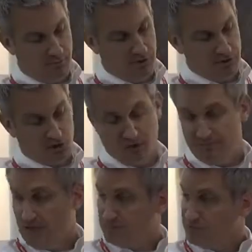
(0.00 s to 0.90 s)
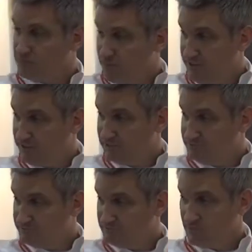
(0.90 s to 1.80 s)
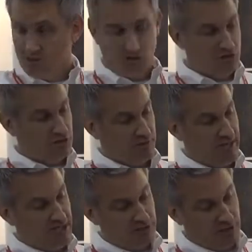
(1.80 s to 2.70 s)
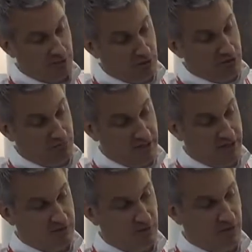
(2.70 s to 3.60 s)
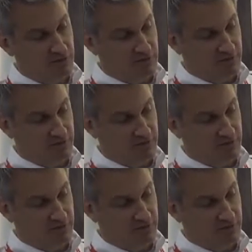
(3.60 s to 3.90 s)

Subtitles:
but to trip an upstream breaker. So we look for that as well.